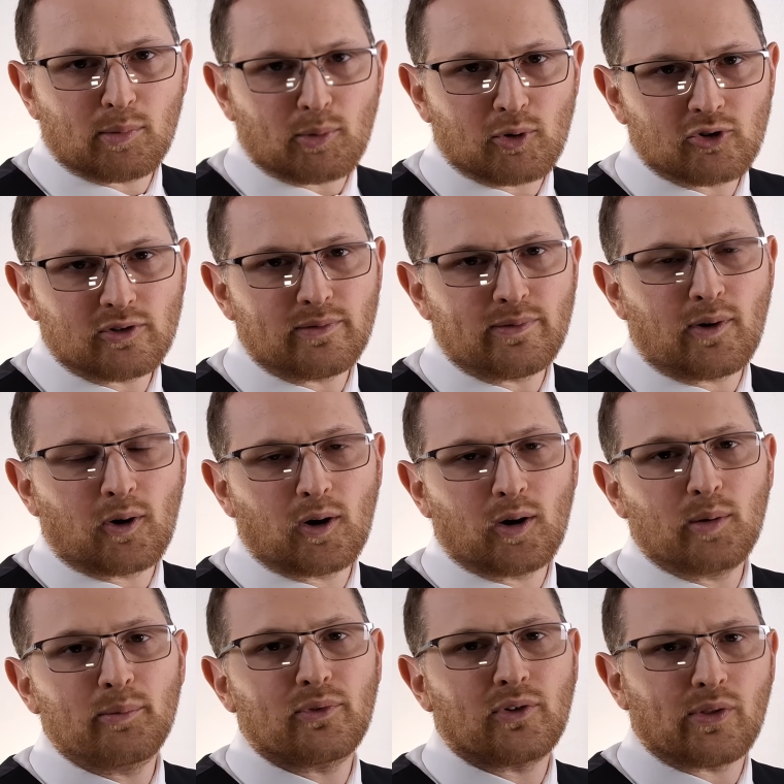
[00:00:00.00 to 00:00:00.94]
commercial
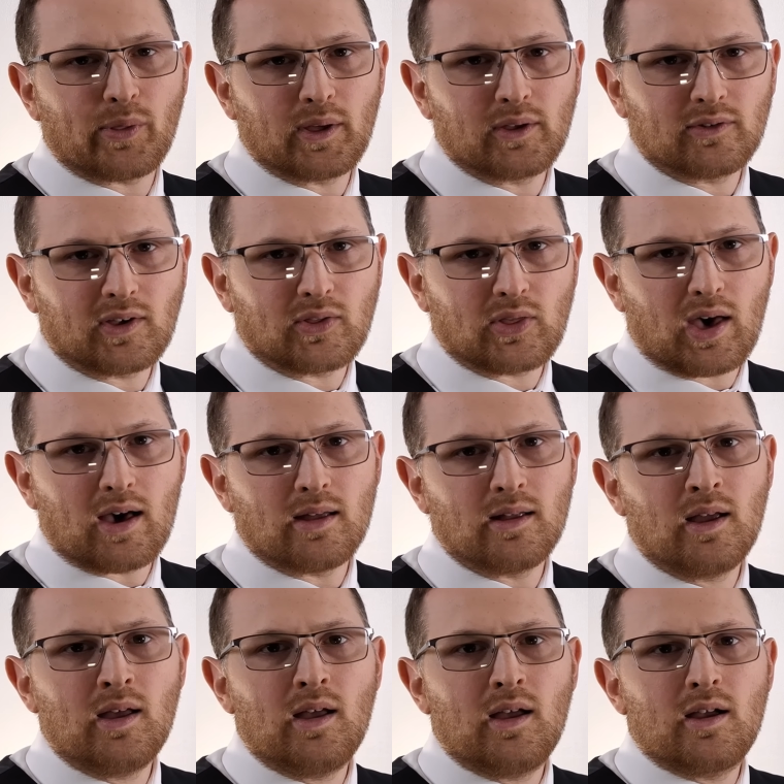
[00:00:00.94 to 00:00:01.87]
farms and things like that
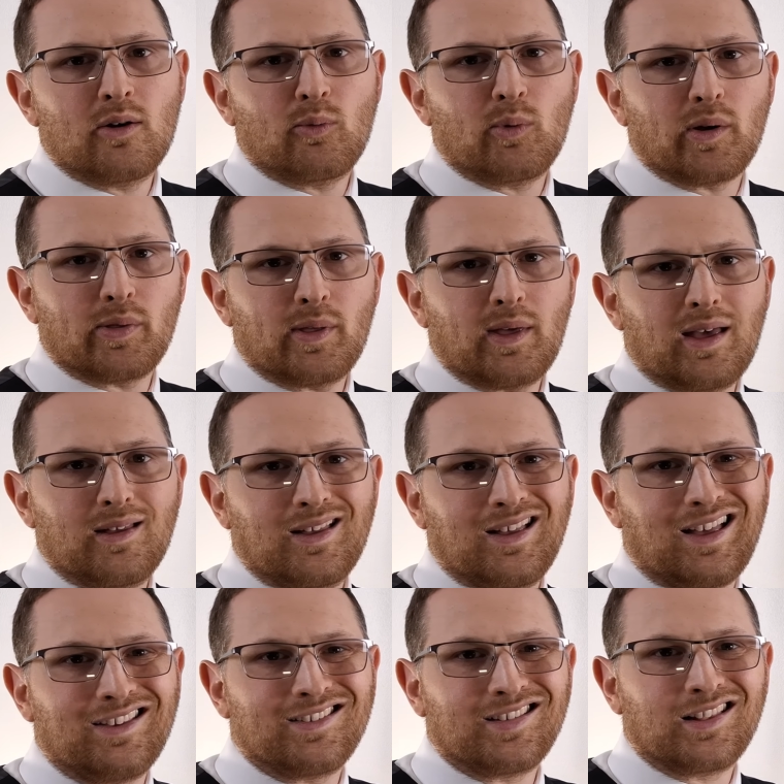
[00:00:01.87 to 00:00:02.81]
with
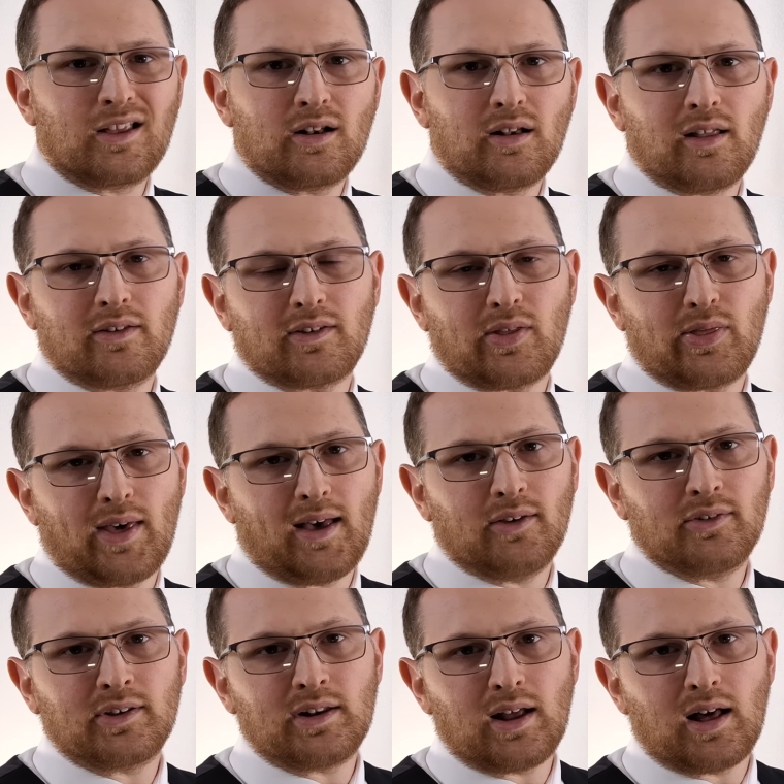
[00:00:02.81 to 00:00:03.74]
as little as
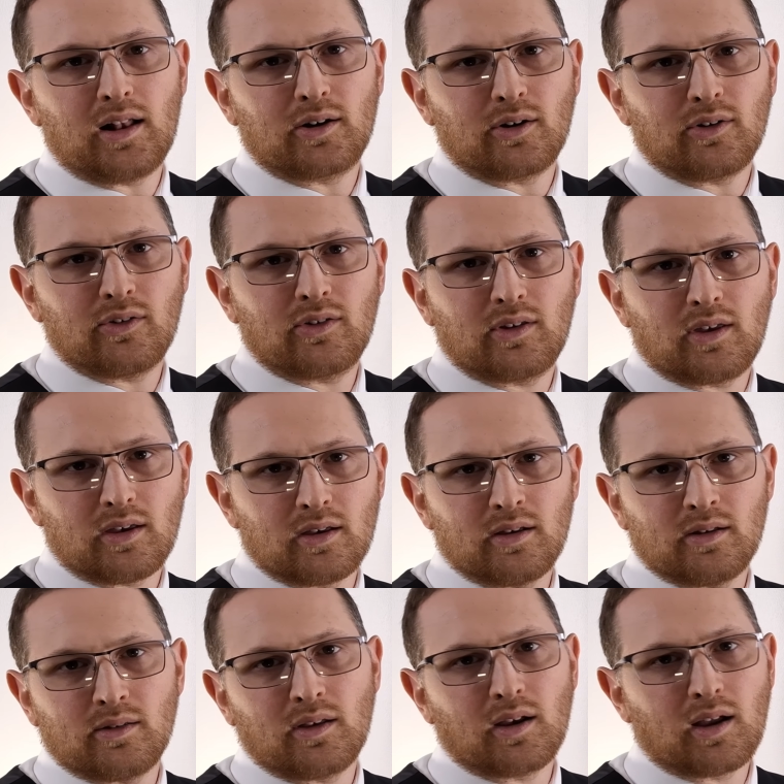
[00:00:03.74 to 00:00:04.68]
$1,000
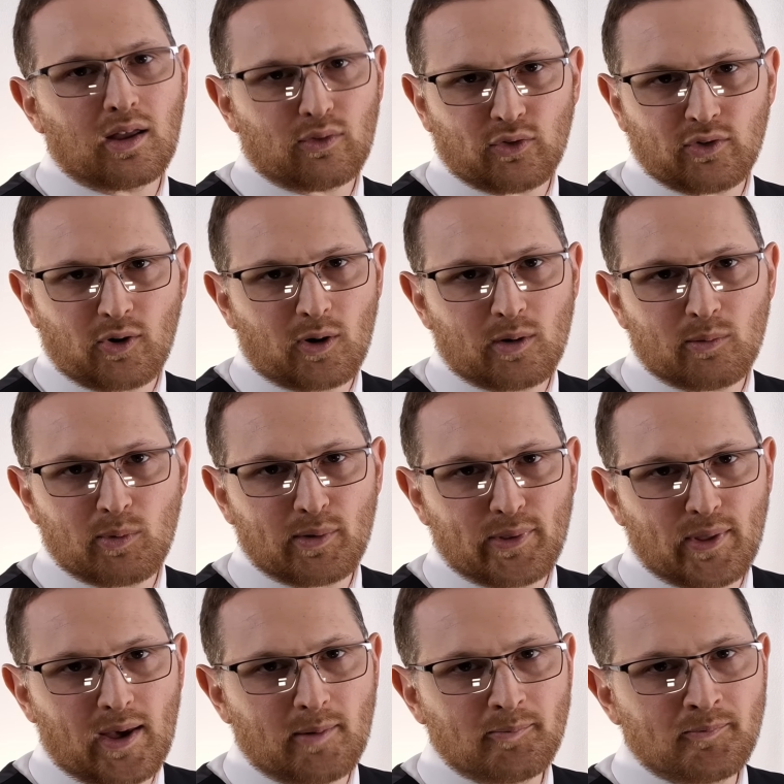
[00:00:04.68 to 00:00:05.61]
to get started
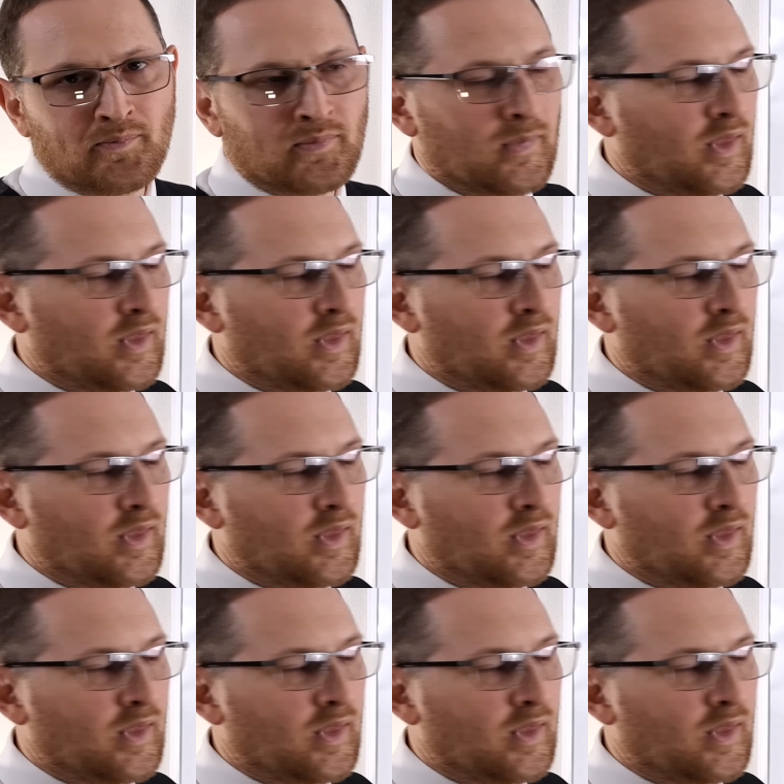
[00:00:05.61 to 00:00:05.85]
with that.